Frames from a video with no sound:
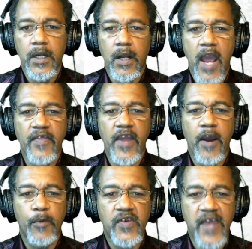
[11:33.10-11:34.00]
and they are
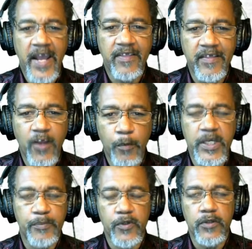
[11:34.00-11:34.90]
protecting their
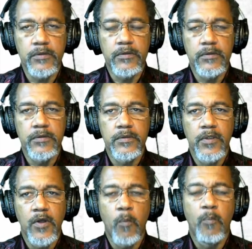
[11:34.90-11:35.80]
people
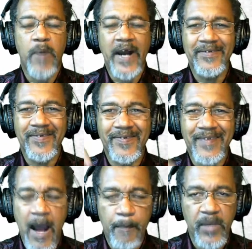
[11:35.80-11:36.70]
by
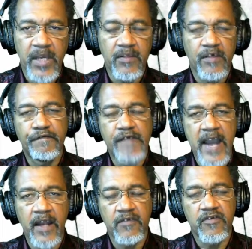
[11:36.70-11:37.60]
stopping the
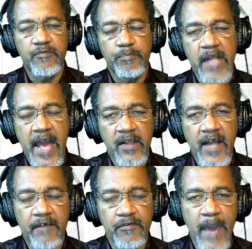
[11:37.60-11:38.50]
violence of Black
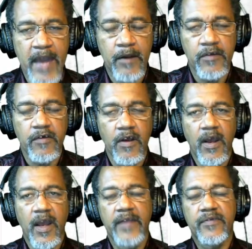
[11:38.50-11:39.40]
Lives Matters
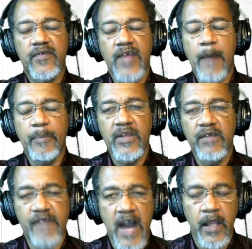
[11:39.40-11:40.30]
and stopping the
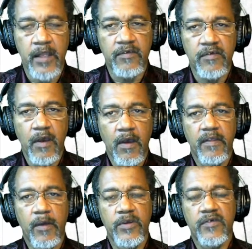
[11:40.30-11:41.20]
violence that
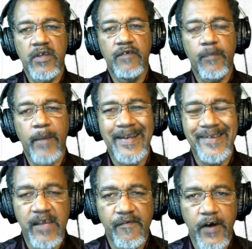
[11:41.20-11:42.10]
we see from
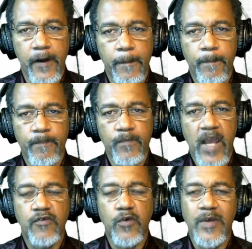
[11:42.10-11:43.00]
Antifa,
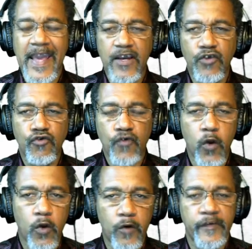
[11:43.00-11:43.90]
and to gain
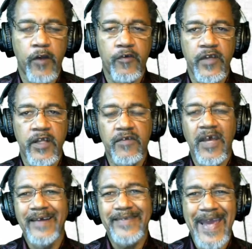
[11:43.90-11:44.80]
control over their cities
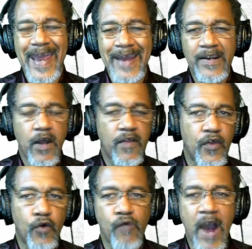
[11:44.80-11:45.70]
to end the
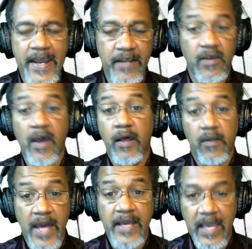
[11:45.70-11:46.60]
riots
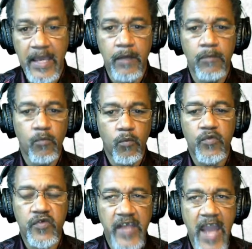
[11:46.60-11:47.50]
like in
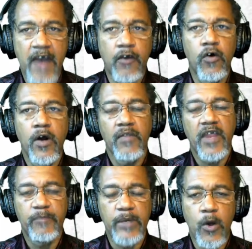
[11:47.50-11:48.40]
Seattle that have
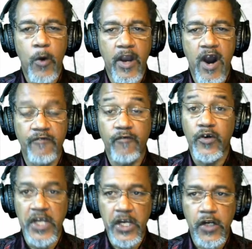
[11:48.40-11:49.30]
been going on for
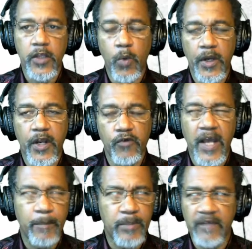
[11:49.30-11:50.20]
nearly 100, I
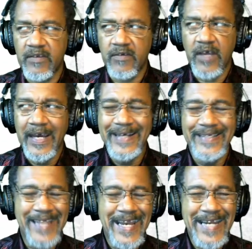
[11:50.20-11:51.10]
believe it's
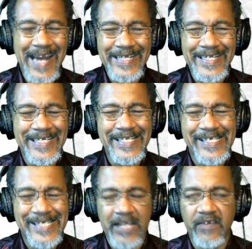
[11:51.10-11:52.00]
day
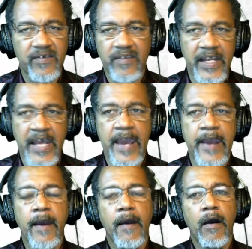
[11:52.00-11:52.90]
96 today,
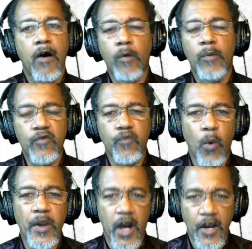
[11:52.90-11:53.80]
almost
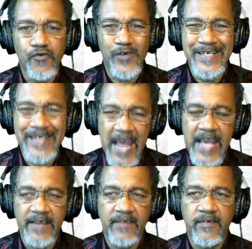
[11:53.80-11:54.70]
100
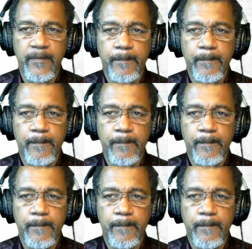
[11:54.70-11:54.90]
days.